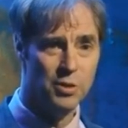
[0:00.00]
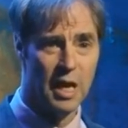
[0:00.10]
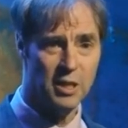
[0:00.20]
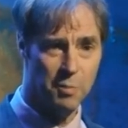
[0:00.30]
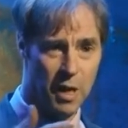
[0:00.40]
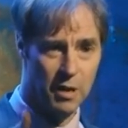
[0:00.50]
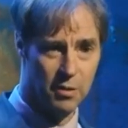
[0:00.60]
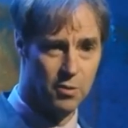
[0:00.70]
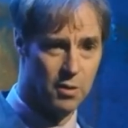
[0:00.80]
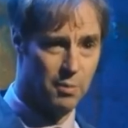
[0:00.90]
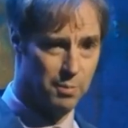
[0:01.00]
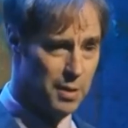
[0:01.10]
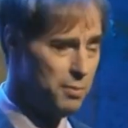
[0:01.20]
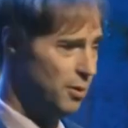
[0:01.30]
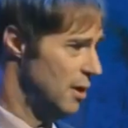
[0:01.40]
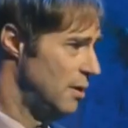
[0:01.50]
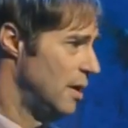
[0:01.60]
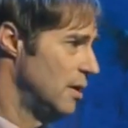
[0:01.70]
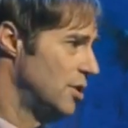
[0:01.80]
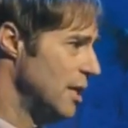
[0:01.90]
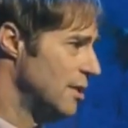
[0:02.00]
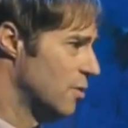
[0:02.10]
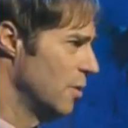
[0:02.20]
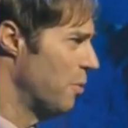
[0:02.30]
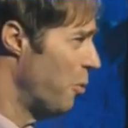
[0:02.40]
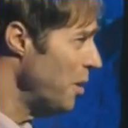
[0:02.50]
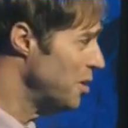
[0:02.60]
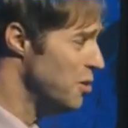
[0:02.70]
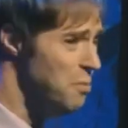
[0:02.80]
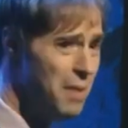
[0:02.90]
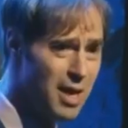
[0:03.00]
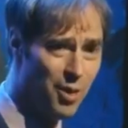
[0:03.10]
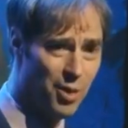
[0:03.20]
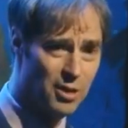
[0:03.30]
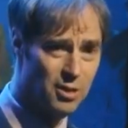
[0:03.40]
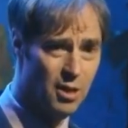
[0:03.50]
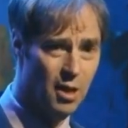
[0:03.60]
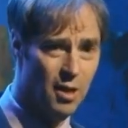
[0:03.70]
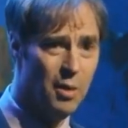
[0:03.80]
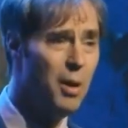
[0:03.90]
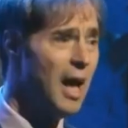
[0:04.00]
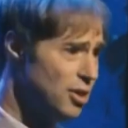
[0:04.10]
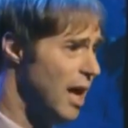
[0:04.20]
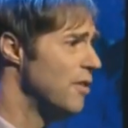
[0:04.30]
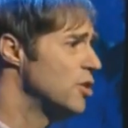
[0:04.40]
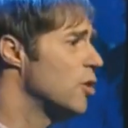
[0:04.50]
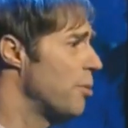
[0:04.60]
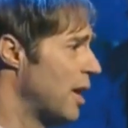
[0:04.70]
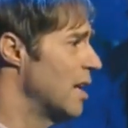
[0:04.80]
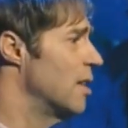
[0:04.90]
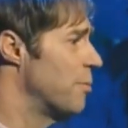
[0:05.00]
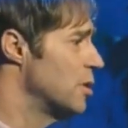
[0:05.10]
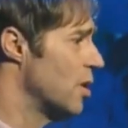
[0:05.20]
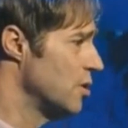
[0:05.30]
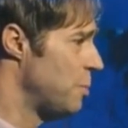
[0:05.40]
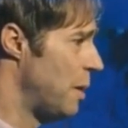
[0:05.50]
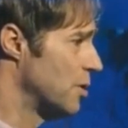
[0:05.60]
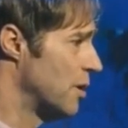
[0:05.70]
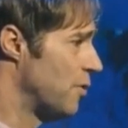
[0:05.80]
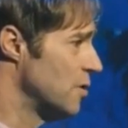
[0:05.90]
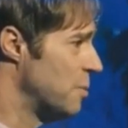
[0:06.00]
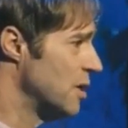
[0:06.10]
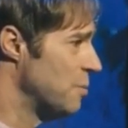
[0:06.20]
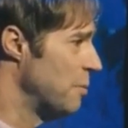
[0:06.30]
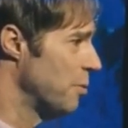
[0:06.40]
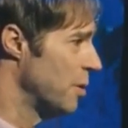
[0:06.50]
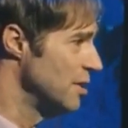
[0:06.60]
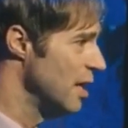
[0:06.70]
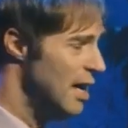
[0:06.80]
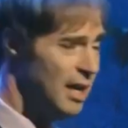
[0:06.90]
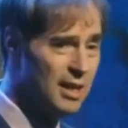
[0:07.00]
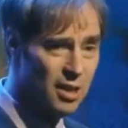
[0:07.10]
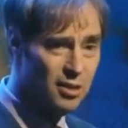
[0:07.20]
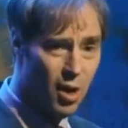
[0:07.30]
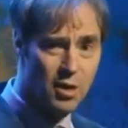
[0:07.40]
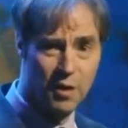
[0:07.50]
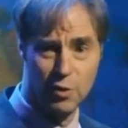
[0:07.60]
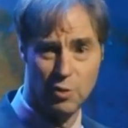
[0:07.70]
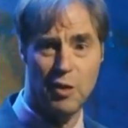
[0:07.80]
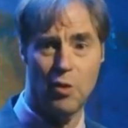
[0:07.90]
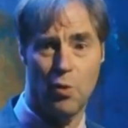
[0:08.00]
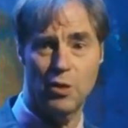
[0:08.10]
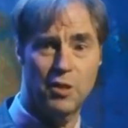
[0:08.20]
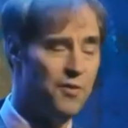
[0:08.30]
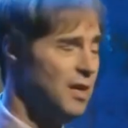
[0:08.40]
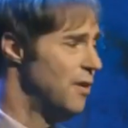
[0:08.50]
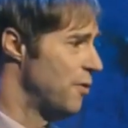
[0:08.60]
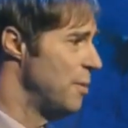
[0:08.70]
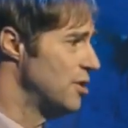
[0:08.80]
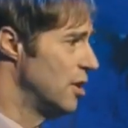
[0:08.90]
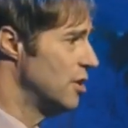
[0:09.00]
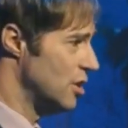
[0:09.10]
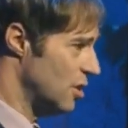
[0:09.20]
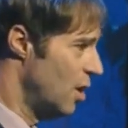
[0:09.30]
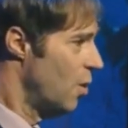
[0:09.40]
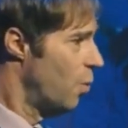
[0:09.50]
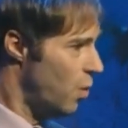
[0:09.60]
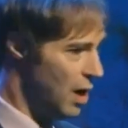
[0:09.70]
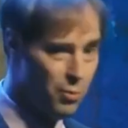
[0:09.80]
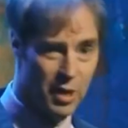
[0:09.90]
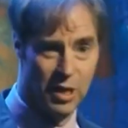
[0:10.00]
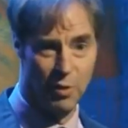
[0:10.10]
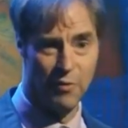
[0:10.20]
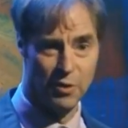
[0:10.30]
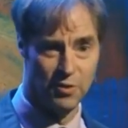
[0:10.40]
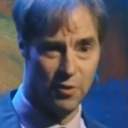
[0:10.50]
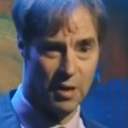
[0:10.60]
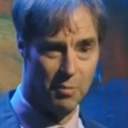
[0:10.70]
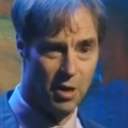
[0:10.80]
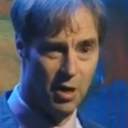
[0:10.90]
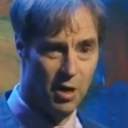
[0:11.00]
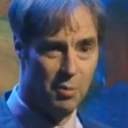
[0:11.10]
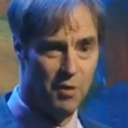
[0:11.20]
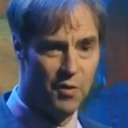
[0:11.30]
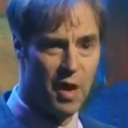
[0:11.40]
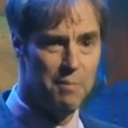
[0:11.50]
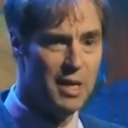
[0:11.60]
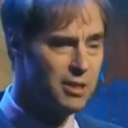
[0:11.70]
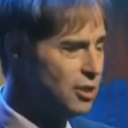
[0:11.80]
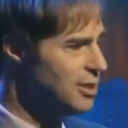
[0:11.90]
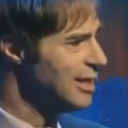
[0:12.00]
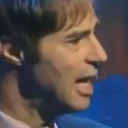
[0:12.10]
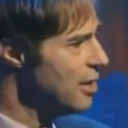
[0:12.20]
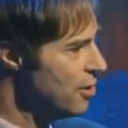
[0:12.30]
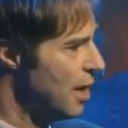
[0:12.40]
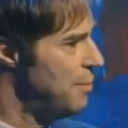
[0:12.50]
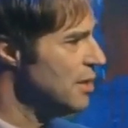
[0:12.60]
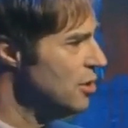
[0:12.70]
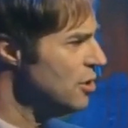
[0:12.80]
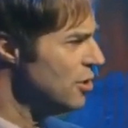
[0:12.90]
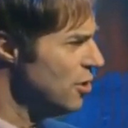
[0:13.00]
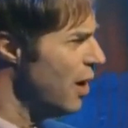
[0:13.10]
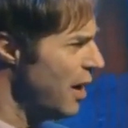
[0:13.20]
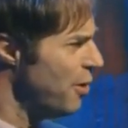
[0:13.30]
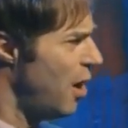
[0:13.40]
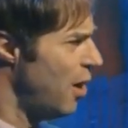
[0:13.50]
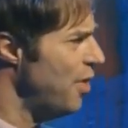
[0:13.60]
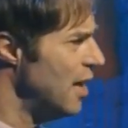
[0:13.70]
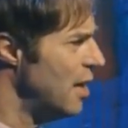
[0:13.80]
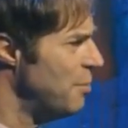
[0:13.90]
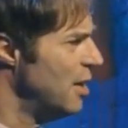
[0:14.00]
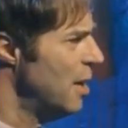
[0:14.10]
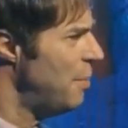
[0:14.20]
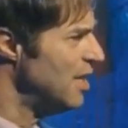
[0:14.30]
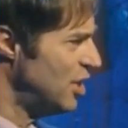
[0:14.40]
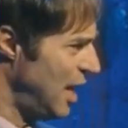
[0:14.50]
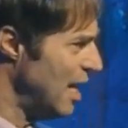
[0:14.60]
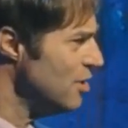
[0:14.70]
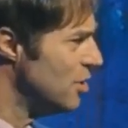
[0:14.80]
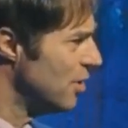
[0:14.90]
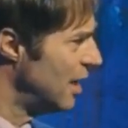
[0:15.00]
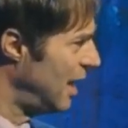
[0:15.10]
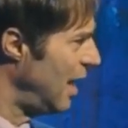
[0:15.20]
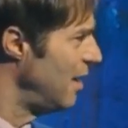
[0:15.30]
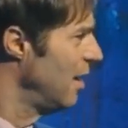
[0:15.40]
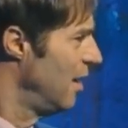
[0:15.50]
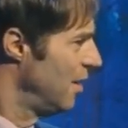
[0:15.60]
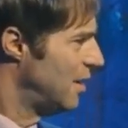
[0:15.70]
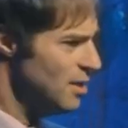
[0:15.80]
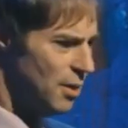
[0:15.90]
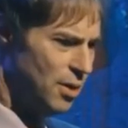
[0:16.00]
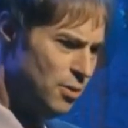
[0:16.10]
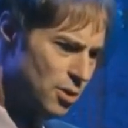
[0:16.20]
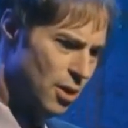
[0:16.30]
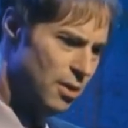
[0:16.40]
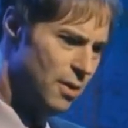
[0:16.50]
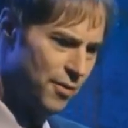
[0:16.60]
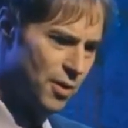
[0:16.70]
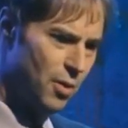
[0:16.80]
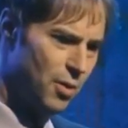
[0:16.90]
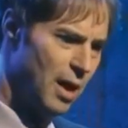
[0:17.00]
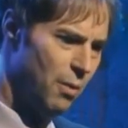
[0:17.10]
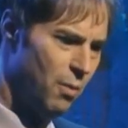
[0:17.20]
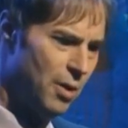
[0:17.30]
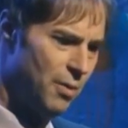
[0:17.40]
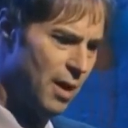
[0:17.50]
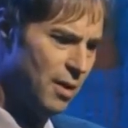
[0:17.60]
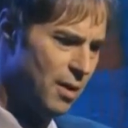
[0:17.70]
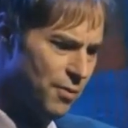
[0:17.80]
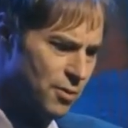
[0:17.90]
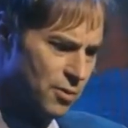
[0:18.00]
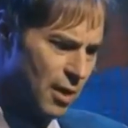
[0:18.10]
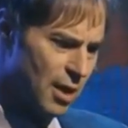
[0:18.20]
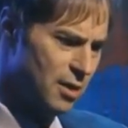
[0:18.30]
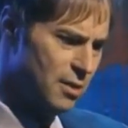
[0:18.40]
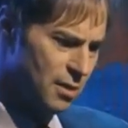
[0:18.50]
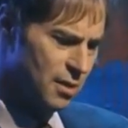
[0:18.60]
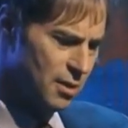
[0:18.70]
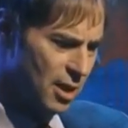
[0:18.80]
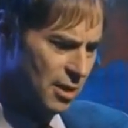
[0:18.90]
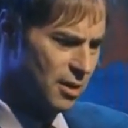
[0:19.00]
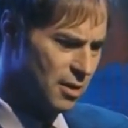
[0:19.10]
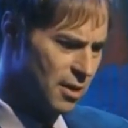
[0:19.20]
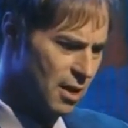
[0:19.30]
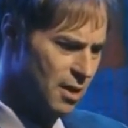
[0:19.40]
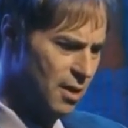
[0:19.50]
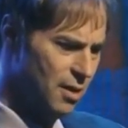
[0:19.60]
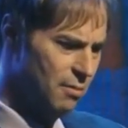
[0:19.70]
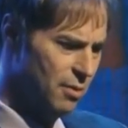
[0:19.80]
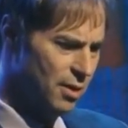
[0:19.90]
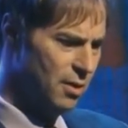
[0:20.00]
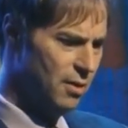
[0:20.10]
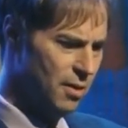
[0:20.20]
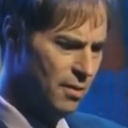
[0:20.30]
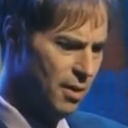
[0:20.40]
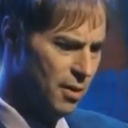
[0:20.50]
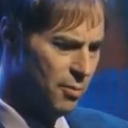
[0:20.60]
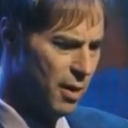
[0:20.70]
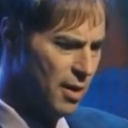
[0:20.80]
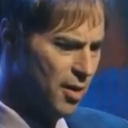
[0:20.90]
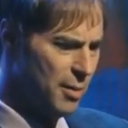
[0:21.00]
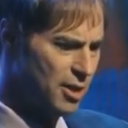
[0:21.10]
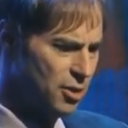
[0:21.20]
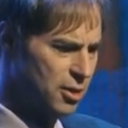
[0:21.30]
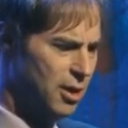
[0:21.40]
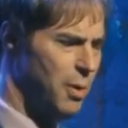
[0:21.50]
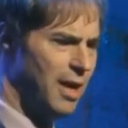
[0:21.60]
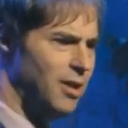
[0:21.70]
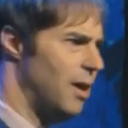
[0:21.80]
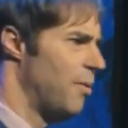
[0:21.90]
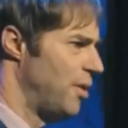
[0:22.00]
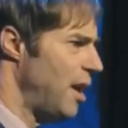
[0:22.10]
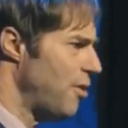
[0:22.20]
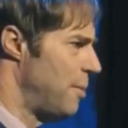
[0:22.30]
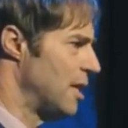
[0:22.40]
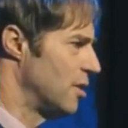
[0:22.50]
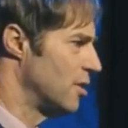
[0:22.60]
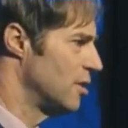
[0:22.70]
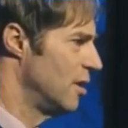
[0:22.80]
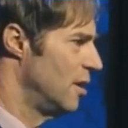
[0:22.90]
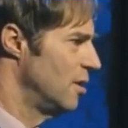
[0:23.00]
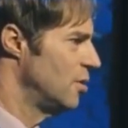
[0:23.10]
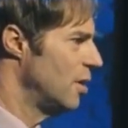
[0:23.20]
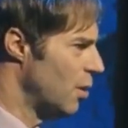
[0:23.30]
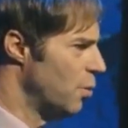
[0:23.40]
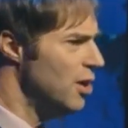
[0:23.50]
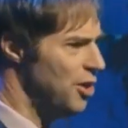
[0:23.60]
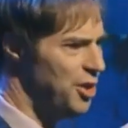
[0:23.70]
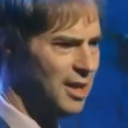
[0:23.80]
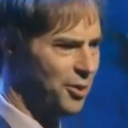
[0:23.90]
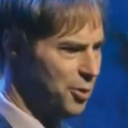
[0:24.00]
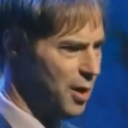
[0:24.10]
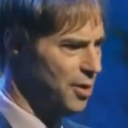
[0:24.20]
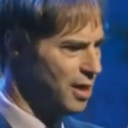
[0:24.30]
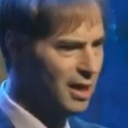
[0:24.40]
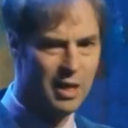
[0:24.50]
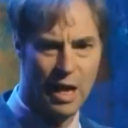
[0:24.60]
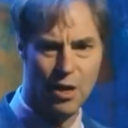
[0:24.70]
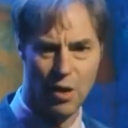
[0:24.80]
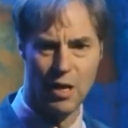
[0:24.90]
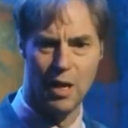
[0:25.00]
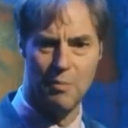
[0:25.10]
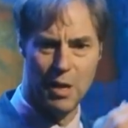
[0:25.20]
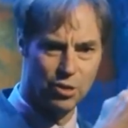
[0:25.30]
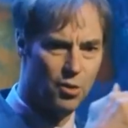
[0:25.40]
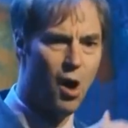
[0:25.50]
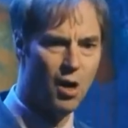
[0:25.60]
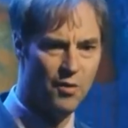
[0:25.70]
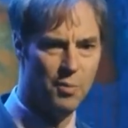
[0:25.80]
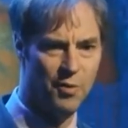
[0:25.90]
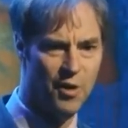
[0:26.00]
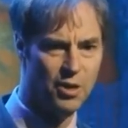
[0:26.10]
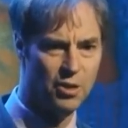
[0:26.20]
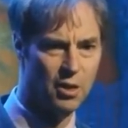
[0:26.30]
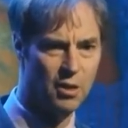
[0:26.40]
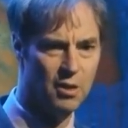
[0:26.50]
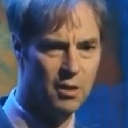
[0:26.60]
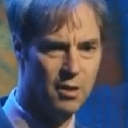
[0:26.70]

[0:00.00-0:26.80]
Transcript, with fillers: who was asked by people in an, an adjacent group, well, what do you make of this? They were actually having trouble getting the results published at first because people realized it's, it's hard enough to explain the origin of the information in just one reading reference frame. But if you've got messages layered on messages, you know how hard that is? I mean, by chance, you're going to get, because you start, if you don't get one right, if you try to change it, and then wait, write another message, you're going to wreck the, the other message. So you got to really think that through how you're going to layer it and make sure all of them are functional.